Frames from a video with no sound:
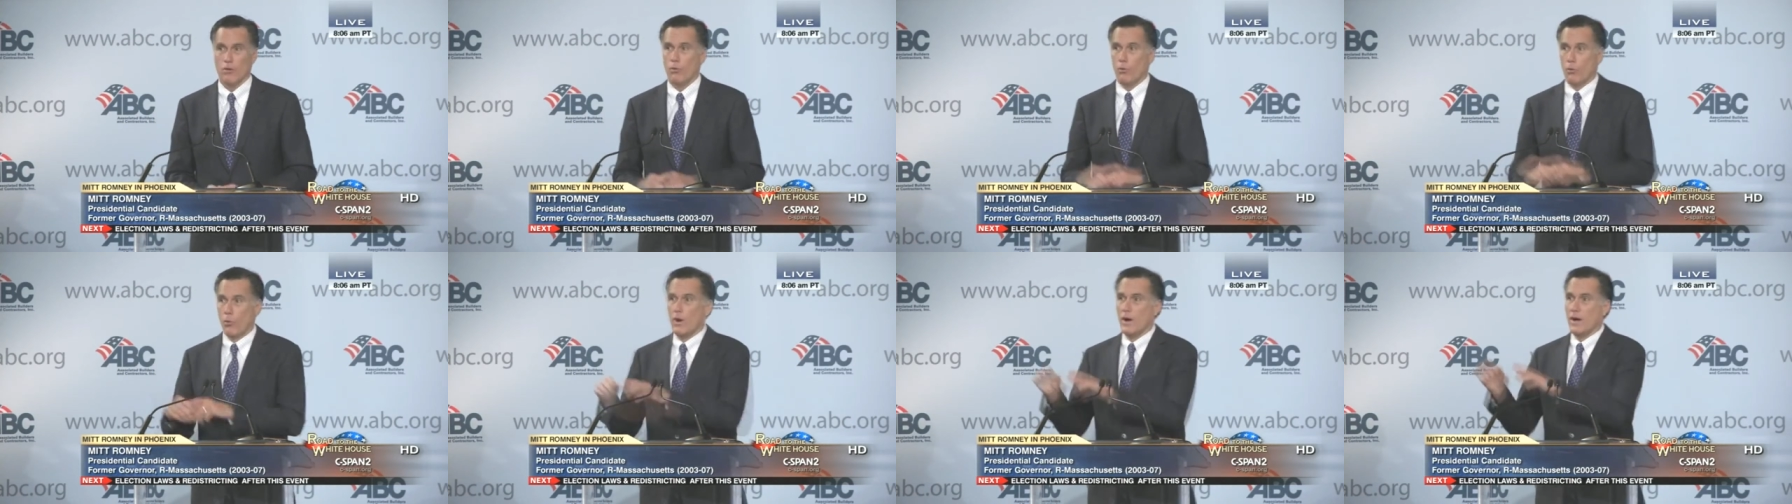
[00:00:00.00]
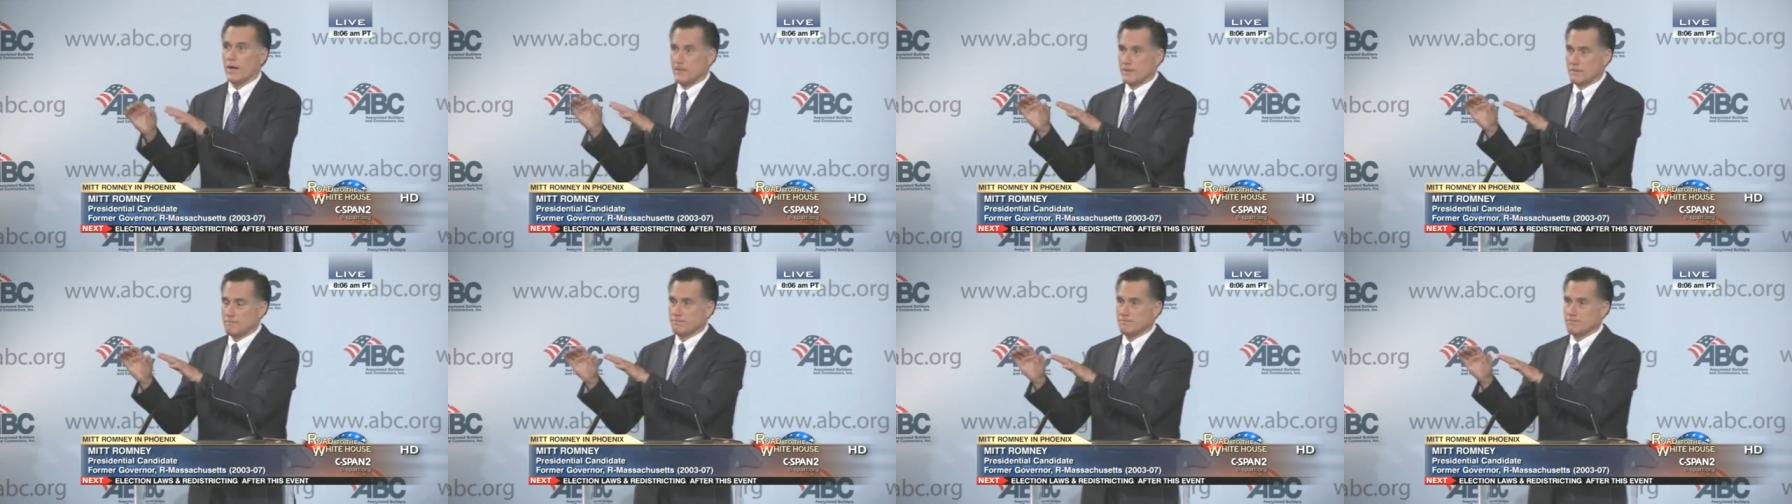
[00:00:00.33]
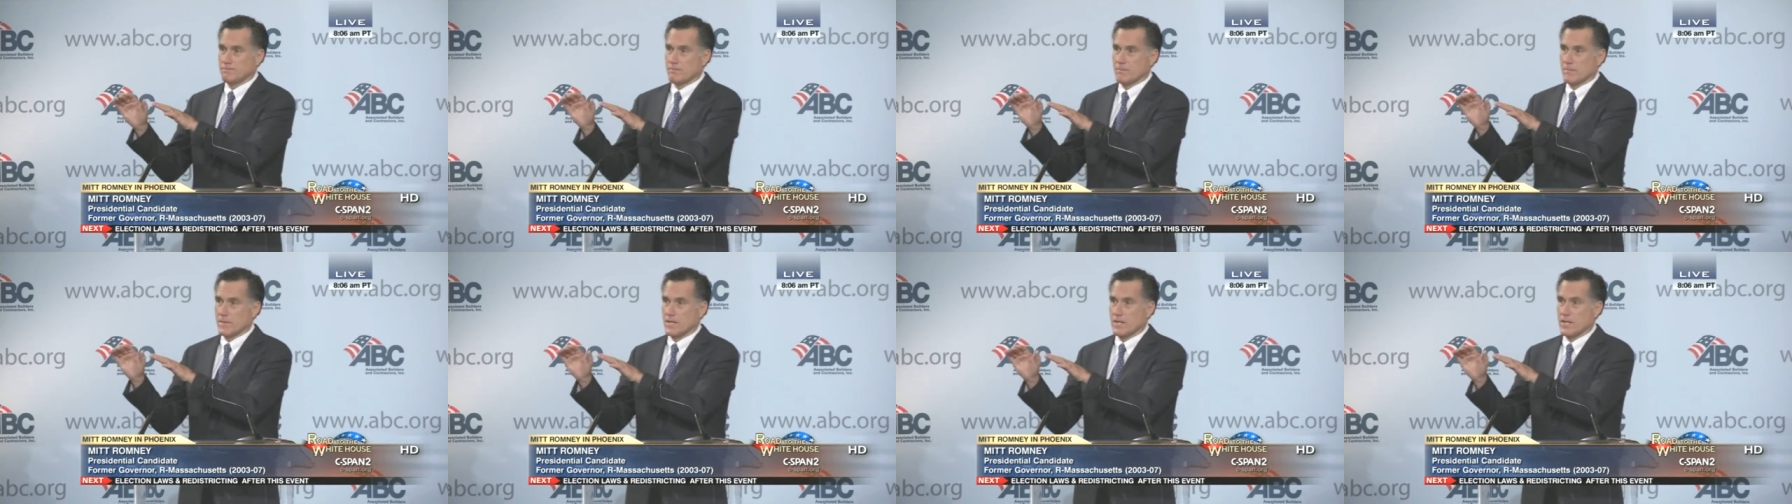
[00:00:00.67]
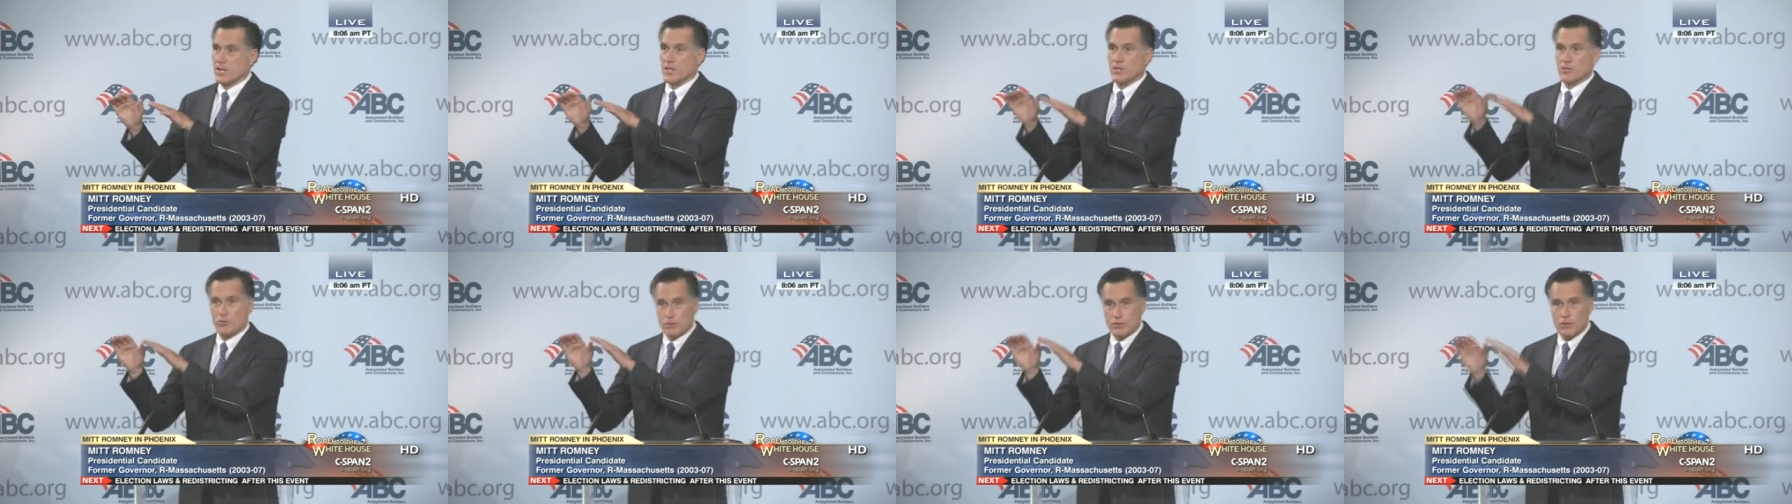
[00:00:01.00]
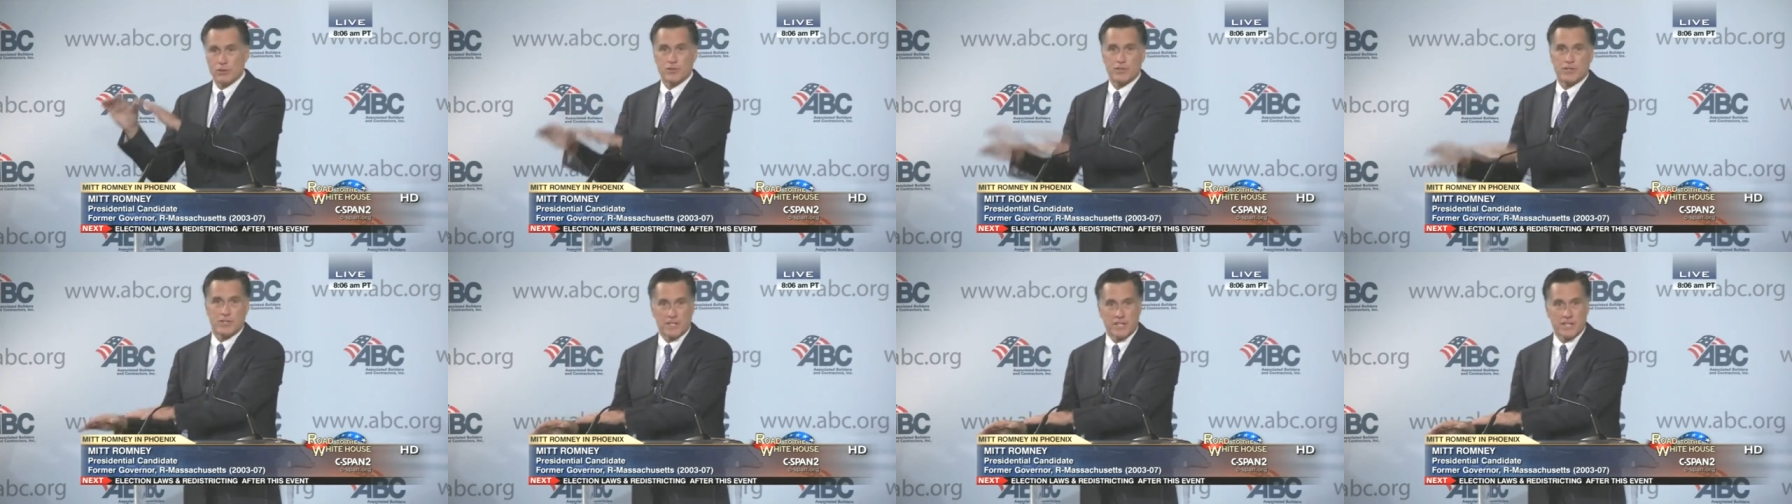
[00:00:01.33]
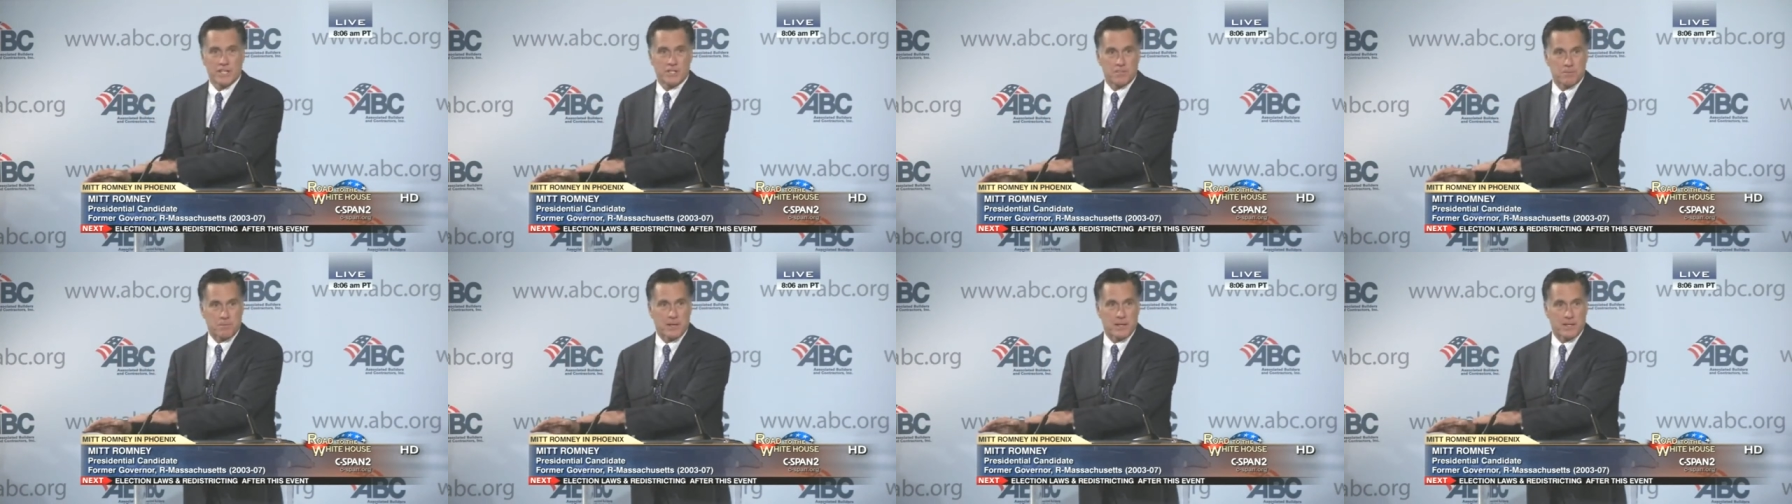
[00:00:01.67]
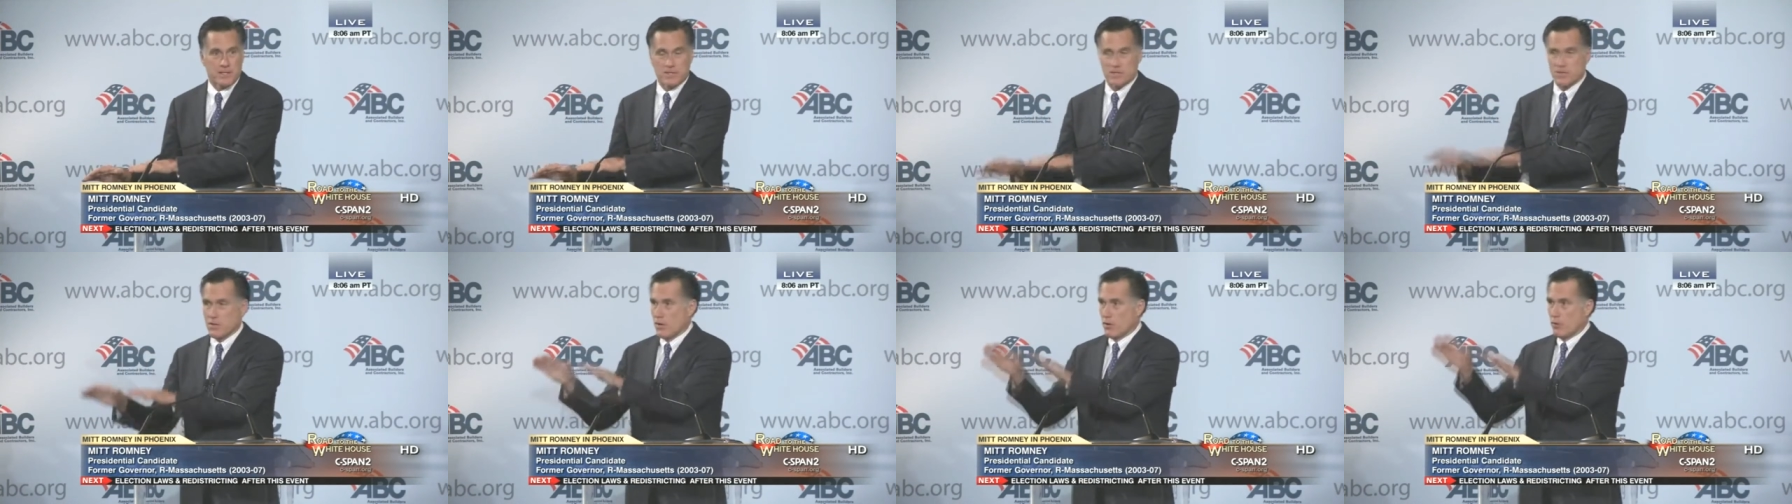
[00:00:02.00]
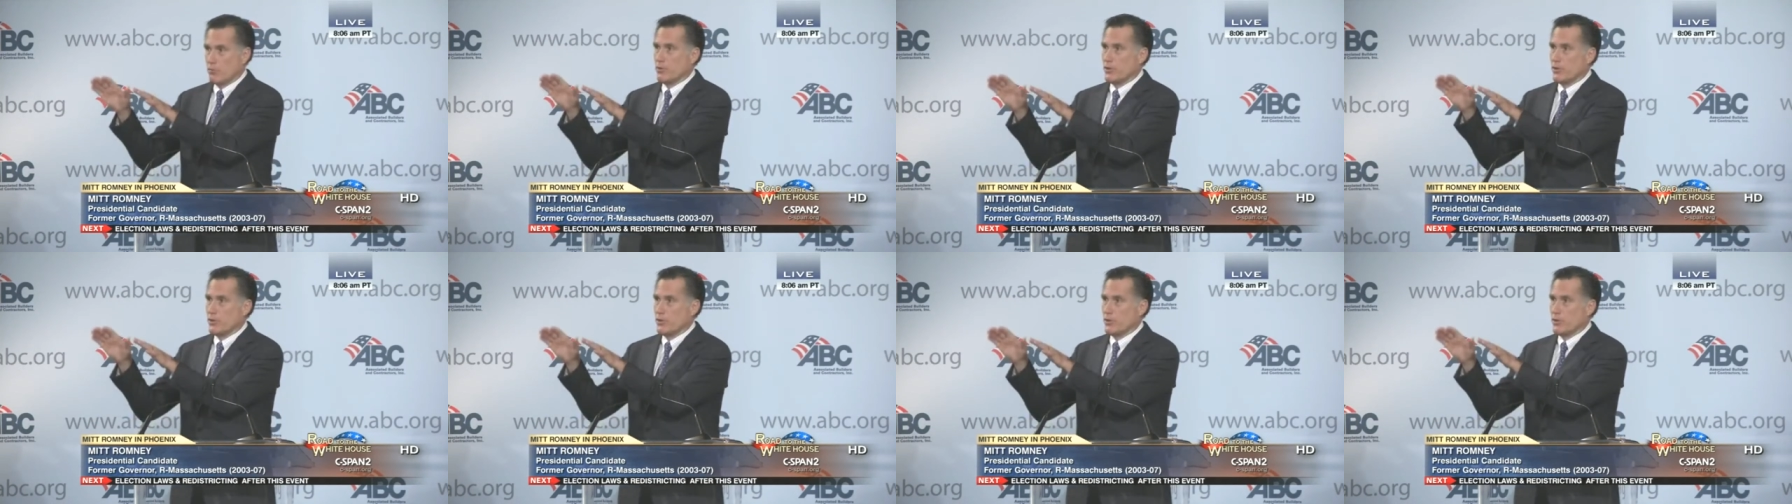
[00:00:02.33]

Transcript: One is reducing expense,